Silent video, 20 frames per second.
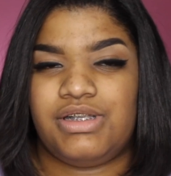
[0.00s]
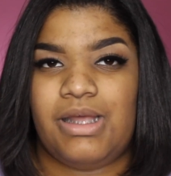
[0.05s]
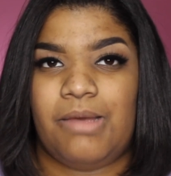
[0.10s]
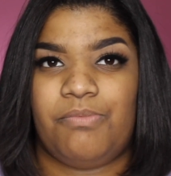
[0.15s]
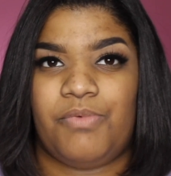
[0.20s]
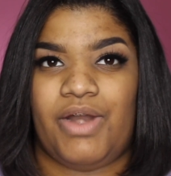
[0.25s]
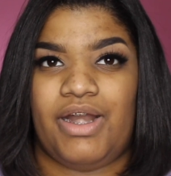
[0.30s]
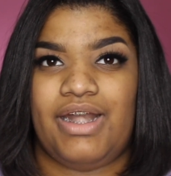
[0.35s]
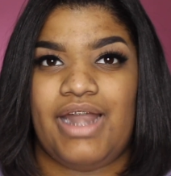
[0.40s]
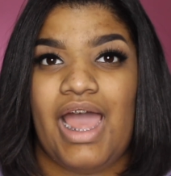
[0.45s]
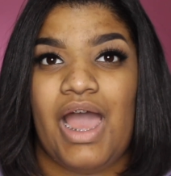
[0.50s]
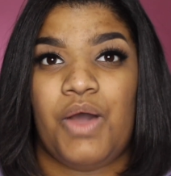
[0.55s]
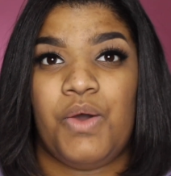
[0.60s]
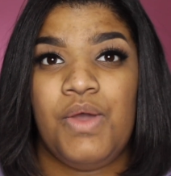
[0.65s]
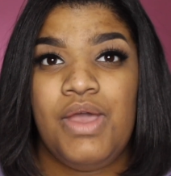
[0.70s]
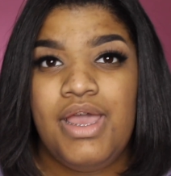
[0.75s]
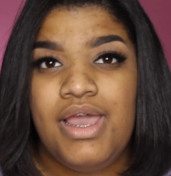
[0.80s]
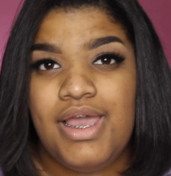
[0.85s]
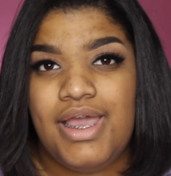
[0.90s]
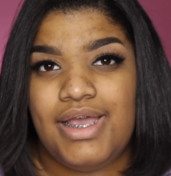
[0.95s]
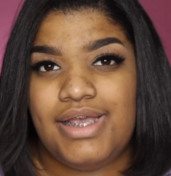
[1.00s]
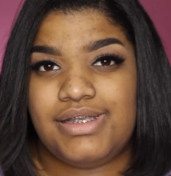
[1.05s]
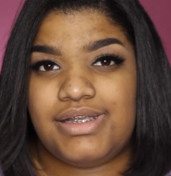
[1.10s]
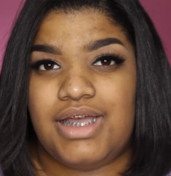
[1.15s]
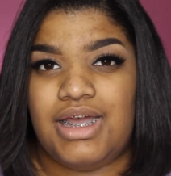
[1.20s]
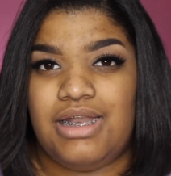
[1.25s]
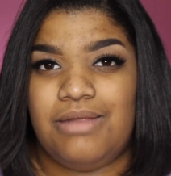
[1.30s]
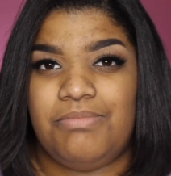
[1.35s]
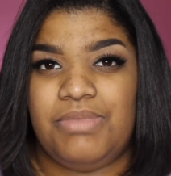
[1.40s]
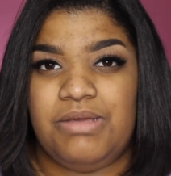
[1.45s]
step right now is
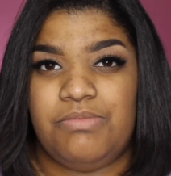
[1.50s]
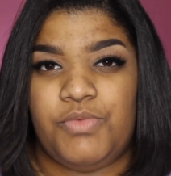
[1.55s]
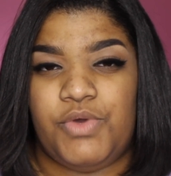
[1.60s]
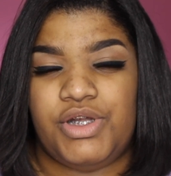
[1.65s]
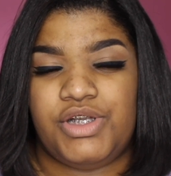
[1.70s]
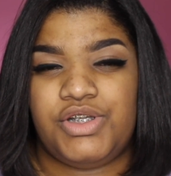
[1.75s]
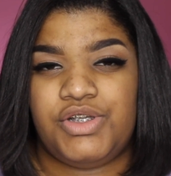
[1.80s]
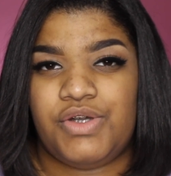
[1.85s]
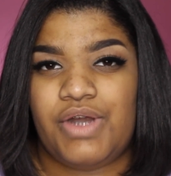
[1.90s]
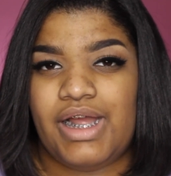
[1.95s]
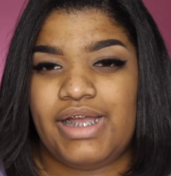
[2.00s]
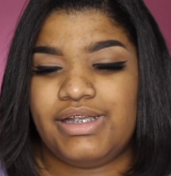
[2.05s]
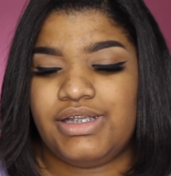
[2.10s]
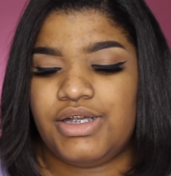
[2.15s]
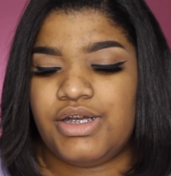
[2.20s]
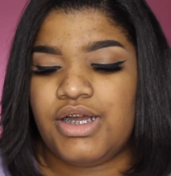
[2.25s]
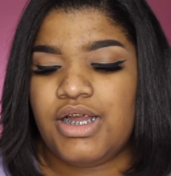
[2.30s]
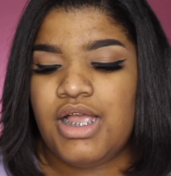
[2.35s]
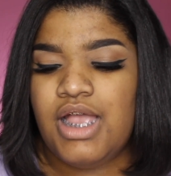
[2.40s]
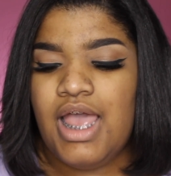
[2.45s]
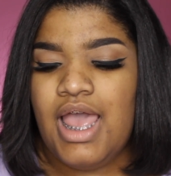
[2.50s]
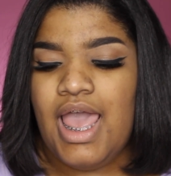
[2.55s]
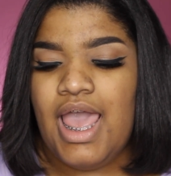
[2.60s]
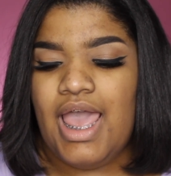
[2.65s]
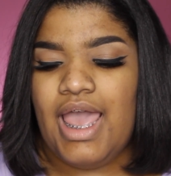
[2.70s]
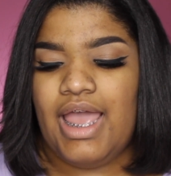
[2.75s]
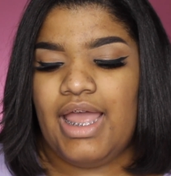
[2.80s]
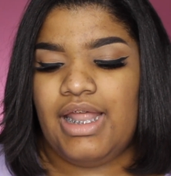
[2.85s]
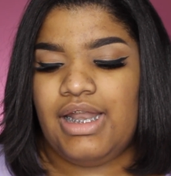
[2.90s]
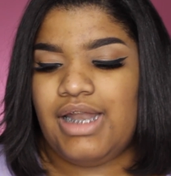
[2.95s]
going to be moisturizer,
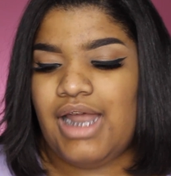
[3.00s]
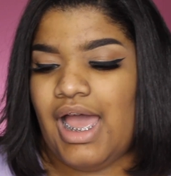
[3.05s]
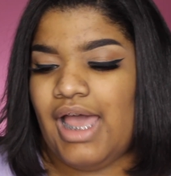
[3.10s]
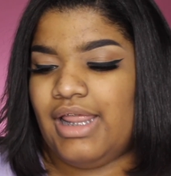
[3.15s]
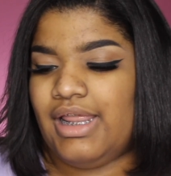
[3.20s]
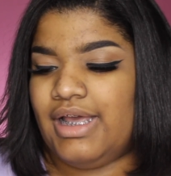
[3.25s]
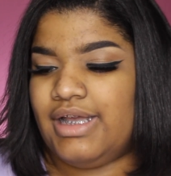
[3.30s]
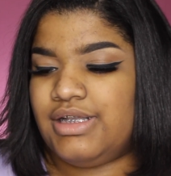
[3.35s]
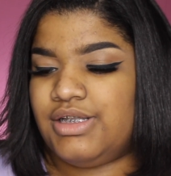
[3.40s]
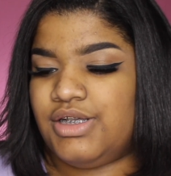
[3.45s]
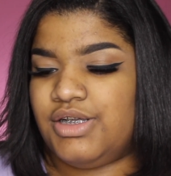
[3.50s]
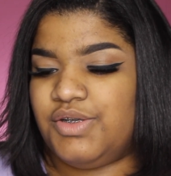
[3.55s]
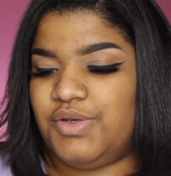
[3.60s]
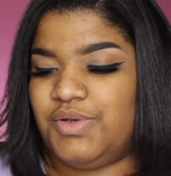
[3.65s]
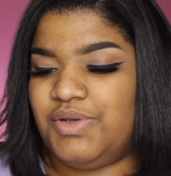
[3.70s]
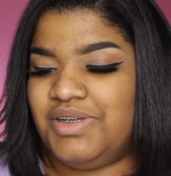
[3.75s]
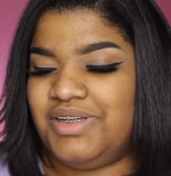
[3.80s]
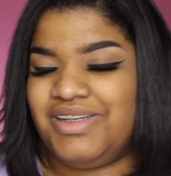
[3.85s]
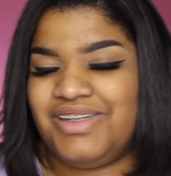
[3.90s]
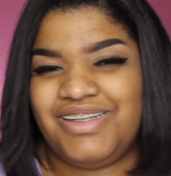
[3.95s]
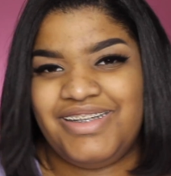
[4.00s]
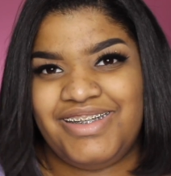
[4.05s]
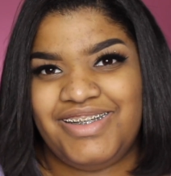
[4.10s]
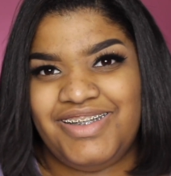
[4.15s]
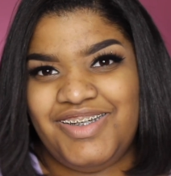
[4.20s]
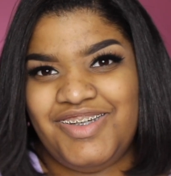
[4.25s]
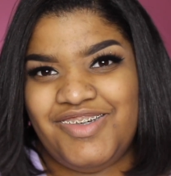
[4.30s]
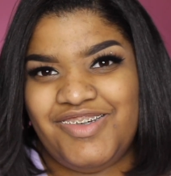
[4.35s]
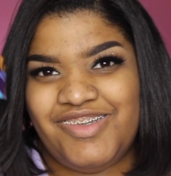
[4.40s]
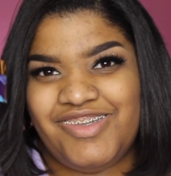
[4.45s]
and I like to
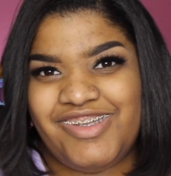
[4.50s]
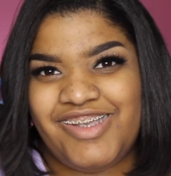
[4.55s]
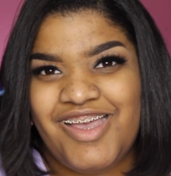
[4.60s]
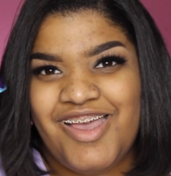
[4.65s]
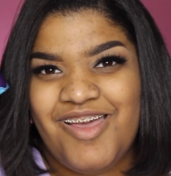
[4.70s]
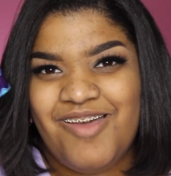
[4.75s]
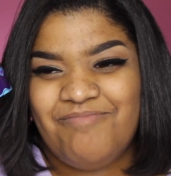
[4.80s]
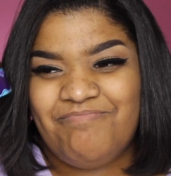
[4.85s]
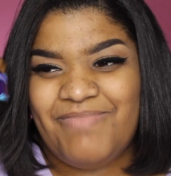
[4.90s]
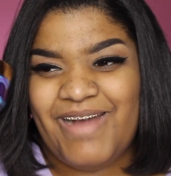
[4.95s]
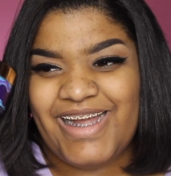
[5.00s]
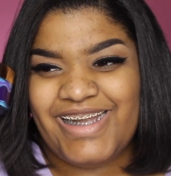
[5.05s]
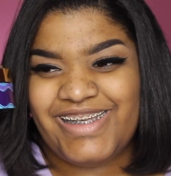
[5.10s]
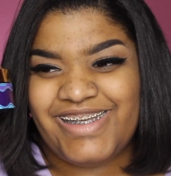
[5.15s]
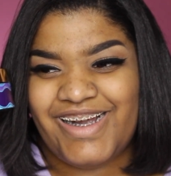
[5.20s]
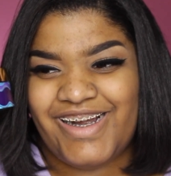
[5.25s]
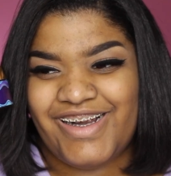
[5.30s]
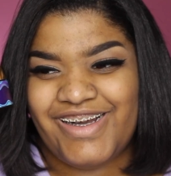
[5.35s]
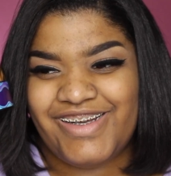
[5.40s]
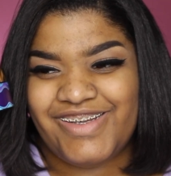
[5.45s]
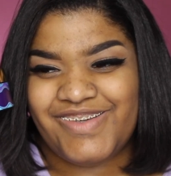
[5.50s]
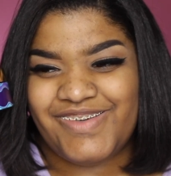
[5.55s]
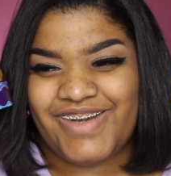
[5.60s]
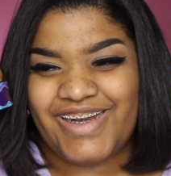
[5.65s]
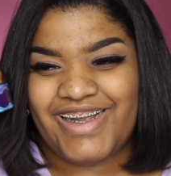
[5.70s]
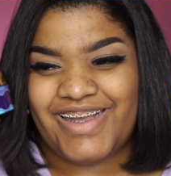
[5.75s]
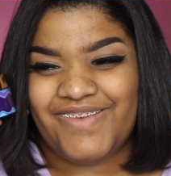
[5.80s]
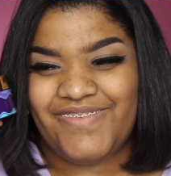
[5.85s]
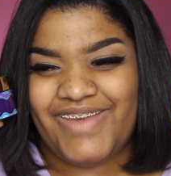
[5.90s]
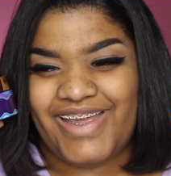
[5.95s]
use my Tarte
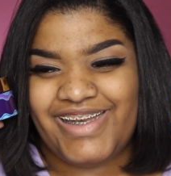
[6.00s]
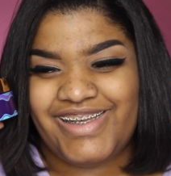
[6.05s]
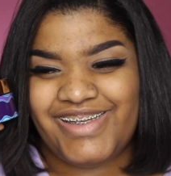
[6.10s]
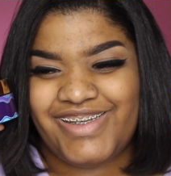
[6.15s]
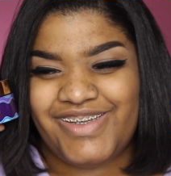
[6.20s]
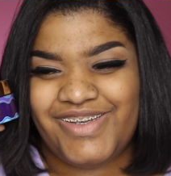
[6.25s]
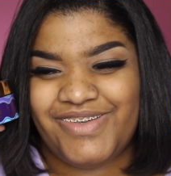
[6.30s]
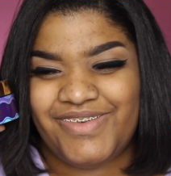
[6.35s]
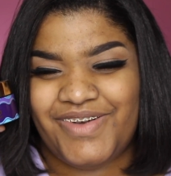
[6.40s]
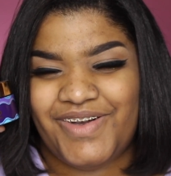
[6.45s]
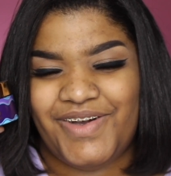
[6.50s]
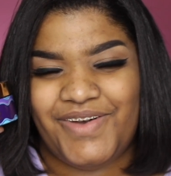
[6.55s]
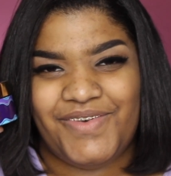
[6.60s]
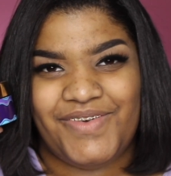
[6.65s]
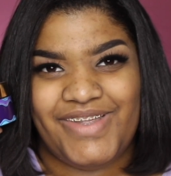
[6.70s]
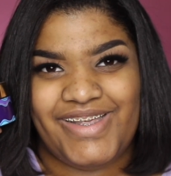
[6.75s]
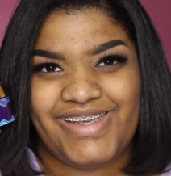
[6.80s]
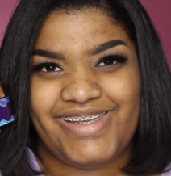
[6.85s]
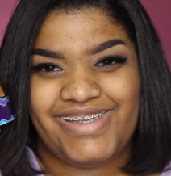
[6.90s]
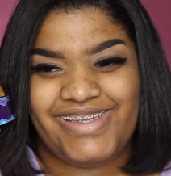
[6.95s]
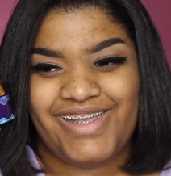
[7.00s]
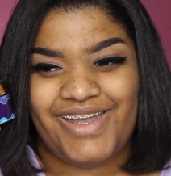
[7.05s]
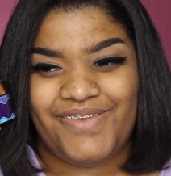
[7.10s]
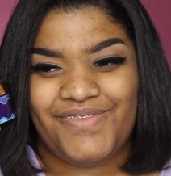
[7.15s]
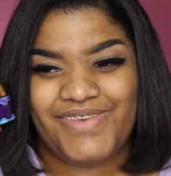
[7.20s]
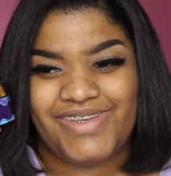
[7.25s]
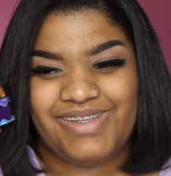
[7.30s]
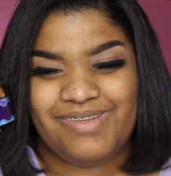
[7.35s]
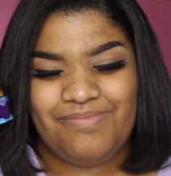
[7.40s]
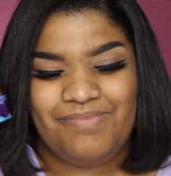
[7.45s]
drink of H2O. This
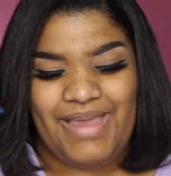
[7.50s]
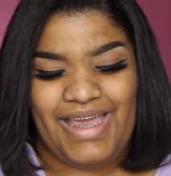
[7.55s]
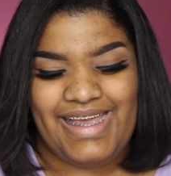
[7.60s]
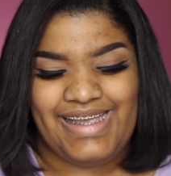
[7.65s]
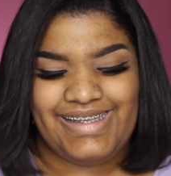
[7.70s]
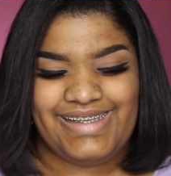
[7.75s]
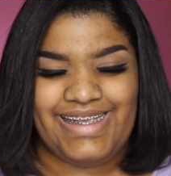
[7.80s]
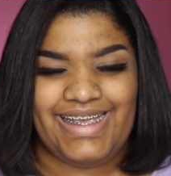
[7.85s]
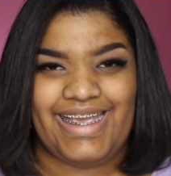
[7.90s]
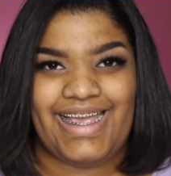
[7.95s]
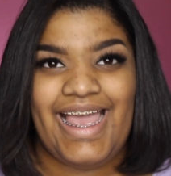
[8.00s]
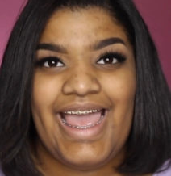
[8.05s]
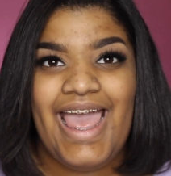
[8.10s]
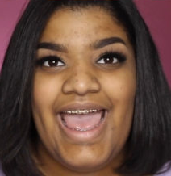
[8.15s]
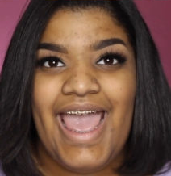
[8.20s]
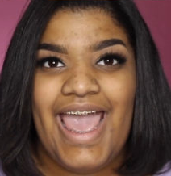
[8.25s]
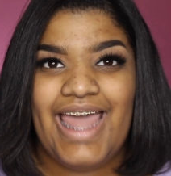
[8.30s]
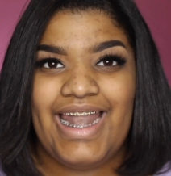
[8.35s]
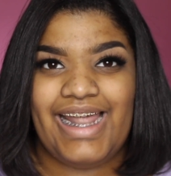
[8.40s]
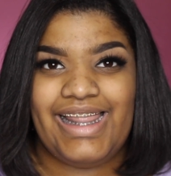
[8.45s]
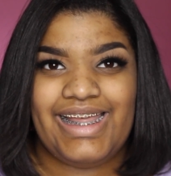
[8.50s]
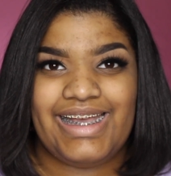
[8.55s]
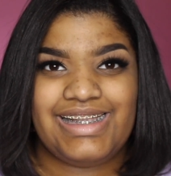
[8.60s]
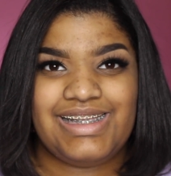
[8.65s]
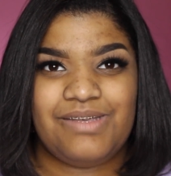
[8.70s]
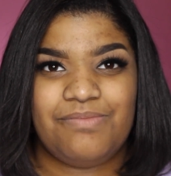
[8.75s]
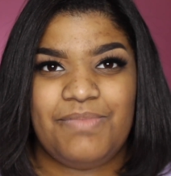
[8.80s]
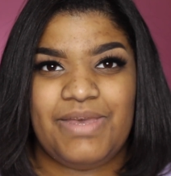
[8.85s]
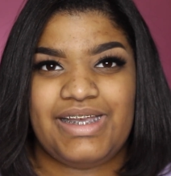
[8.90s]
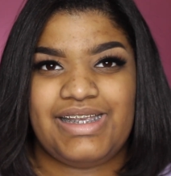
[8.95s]
stuff is amazing, and I like
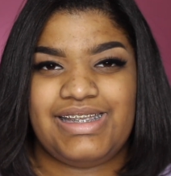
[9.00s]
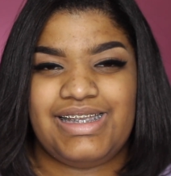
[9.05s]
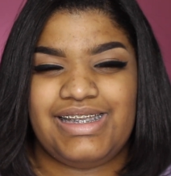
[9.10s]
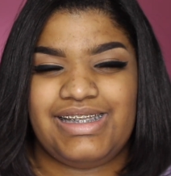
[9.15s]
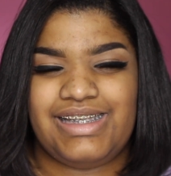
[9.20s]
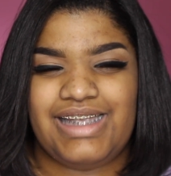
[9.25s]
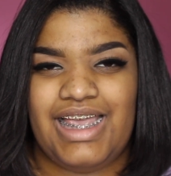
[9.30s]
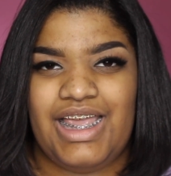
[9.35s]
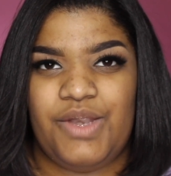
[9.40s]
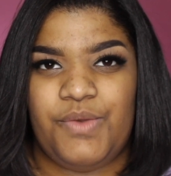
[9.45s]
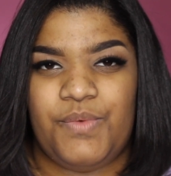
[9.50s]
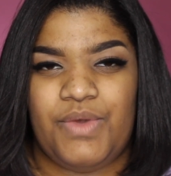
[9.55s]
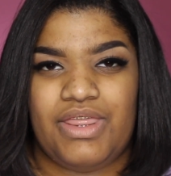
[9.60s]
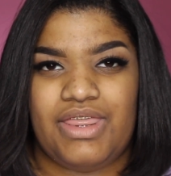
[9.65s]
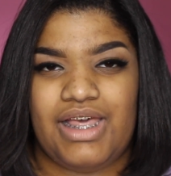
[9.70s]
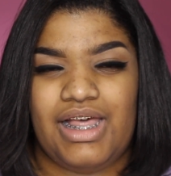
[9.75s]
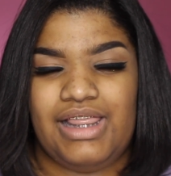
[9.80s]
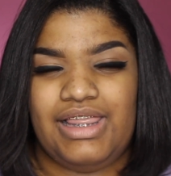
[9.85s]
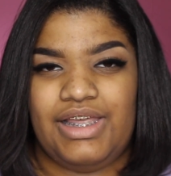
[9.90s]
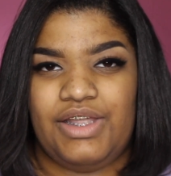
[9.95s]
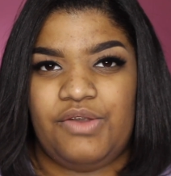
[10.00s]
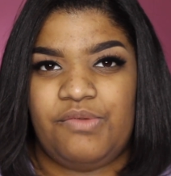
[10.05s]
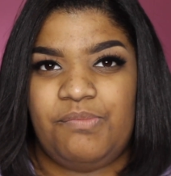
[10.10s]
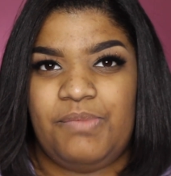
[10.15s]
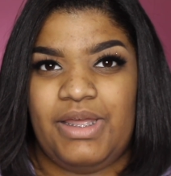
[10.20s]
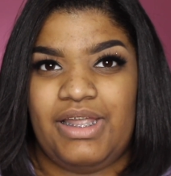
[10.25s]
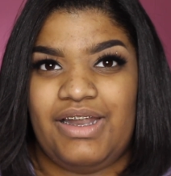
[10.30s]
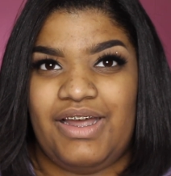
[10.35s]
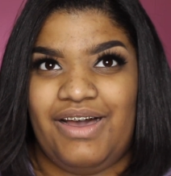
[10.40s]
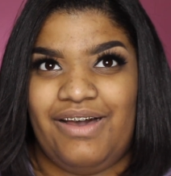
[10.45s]
to mix this in with a little
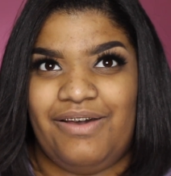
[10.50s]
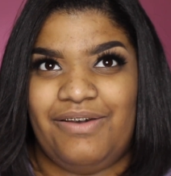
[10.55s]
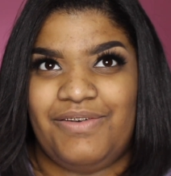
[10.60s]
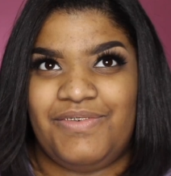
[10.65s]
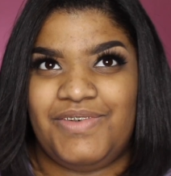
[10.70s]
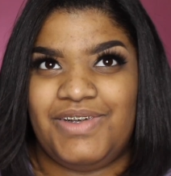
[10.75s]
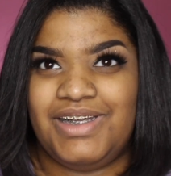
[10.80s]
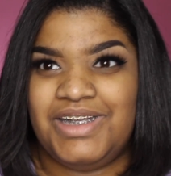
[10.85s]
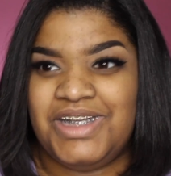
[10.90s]
bit of